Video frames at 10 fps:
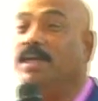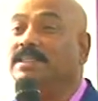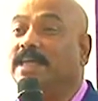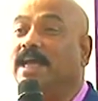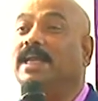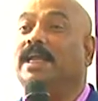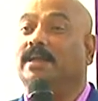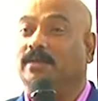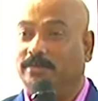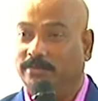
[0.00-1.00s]
designing.
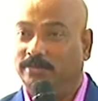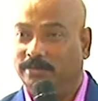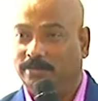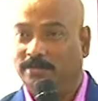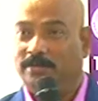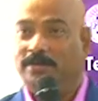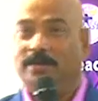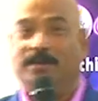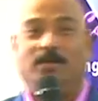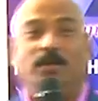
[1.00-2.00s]

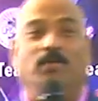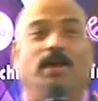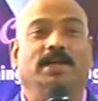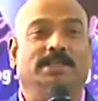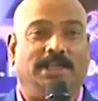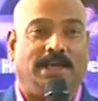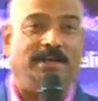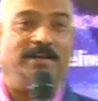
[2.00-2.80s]
Only one design.